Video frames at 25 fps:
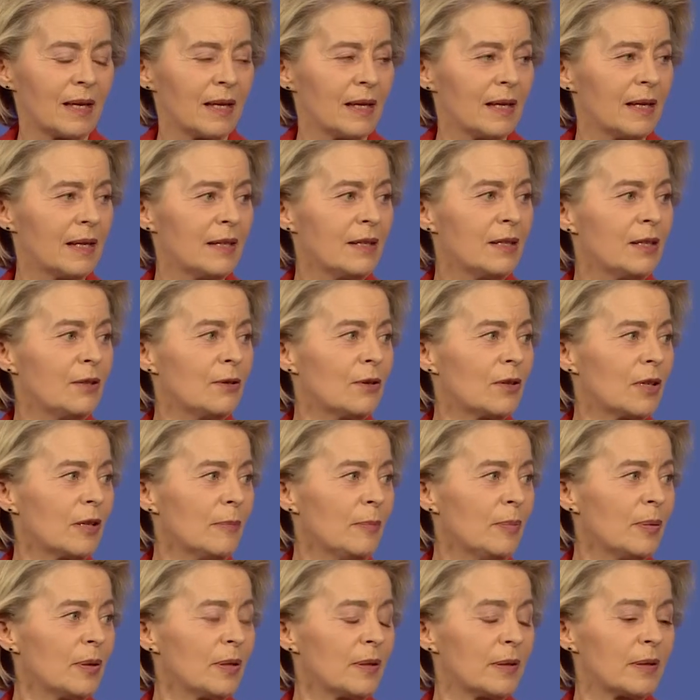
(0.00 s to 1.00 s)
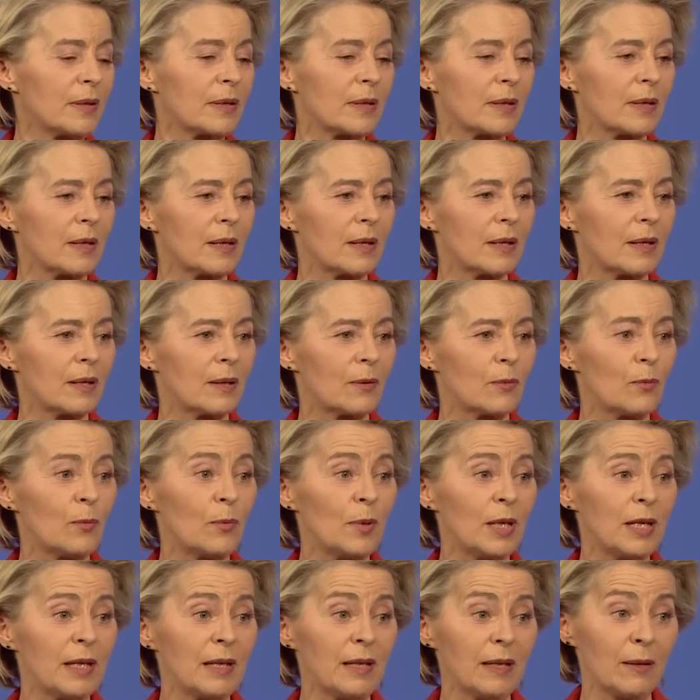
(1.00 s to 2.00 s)
In Europe,
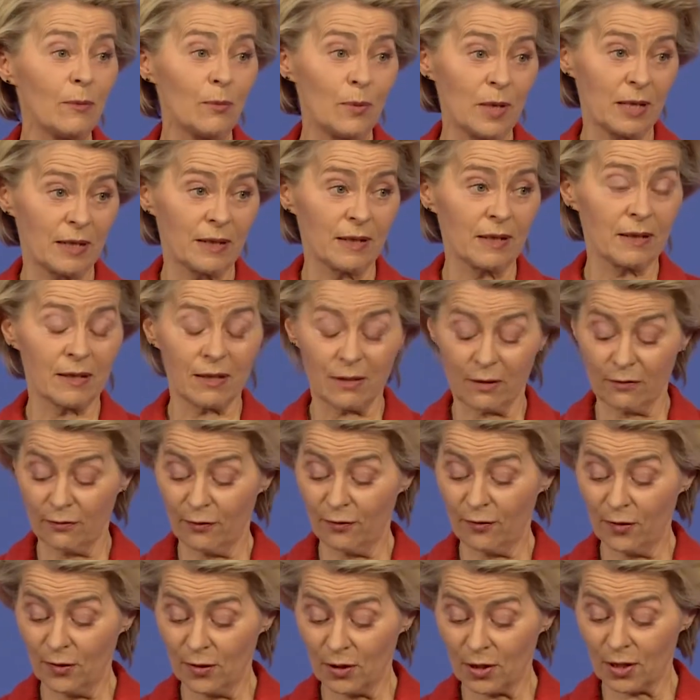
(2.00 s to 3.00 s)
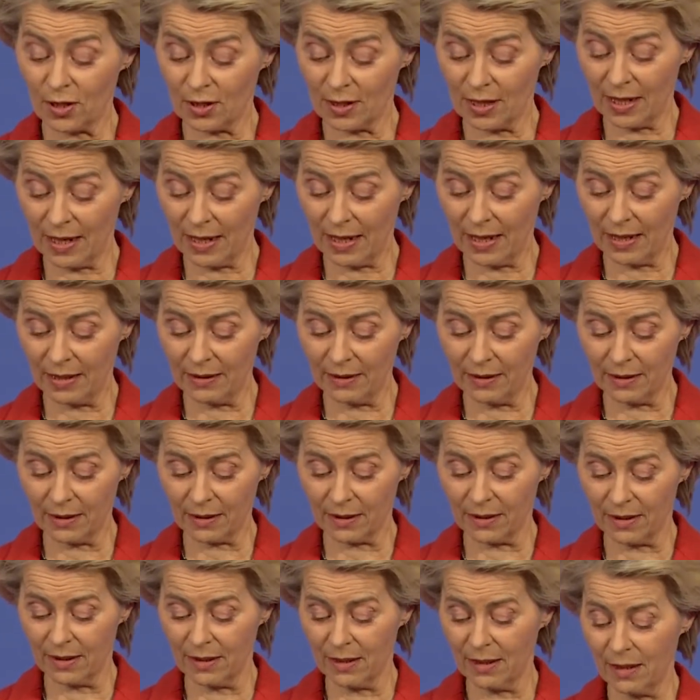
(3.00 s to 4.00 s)
we witnessed firsthand
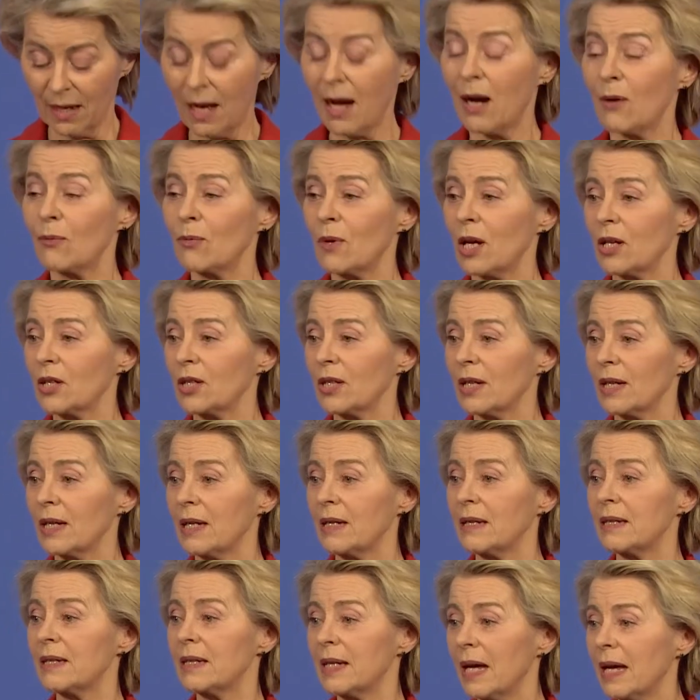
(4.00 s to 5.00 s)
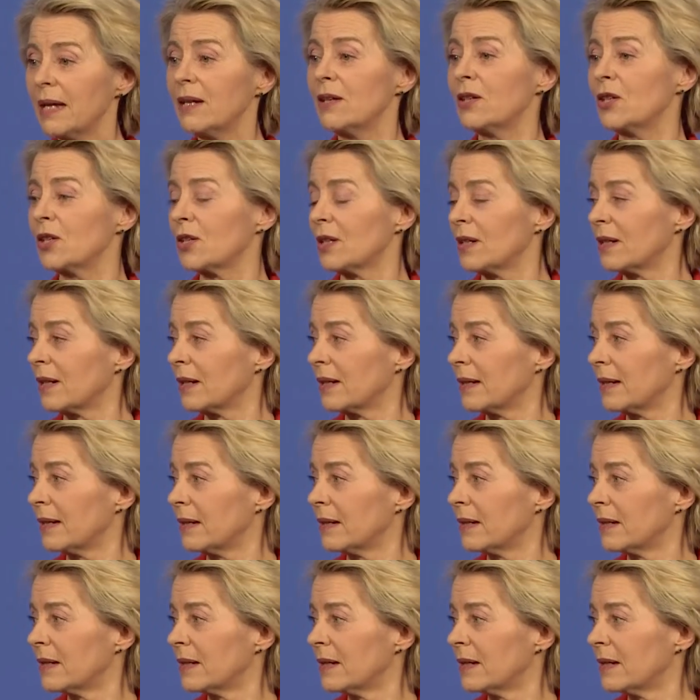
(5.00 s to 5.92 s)
how Russia intentionally